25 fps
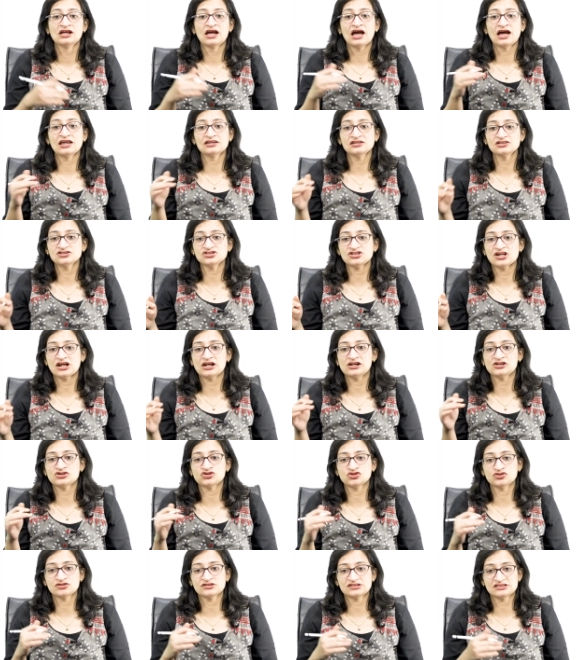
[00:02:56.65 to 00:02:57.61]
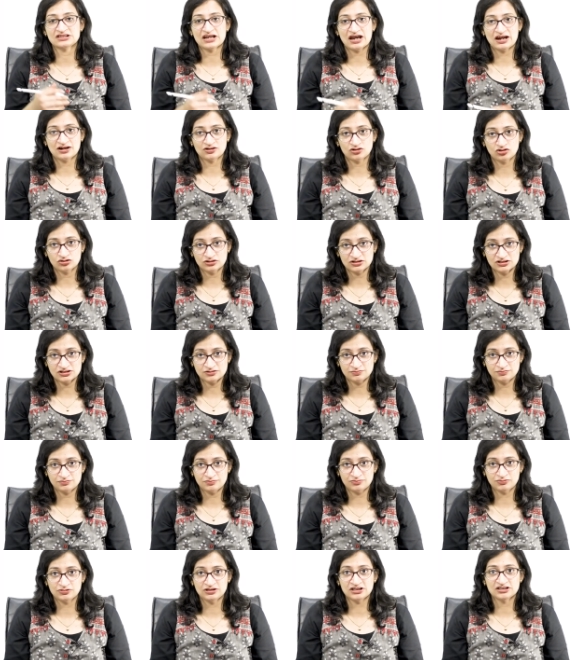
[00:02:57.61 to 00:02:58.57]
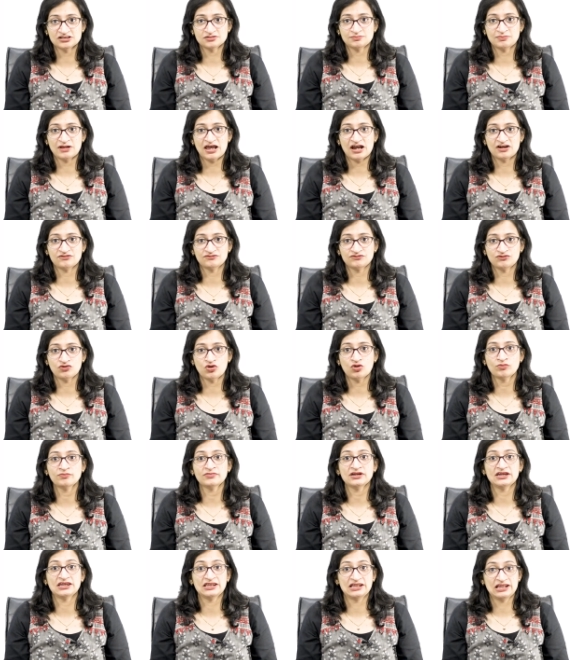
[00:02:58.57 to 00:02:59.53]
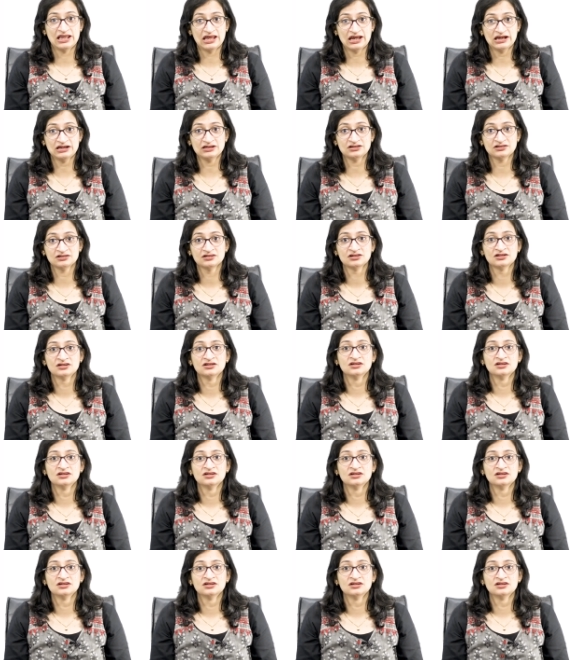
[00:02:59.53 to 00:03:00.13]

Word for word: And the child should stand on his this platform erect